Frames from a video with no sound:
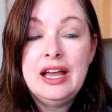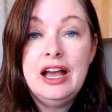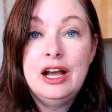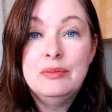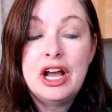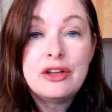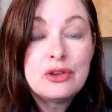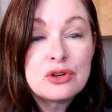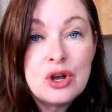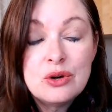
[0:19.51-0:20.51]

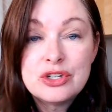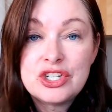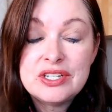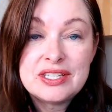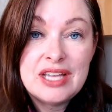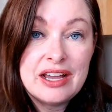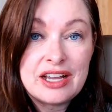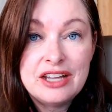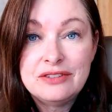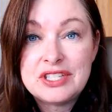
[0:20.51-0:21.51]
other coaches, that
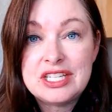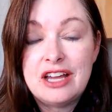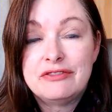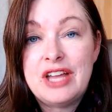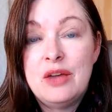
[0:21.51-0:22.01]
kind of stuff.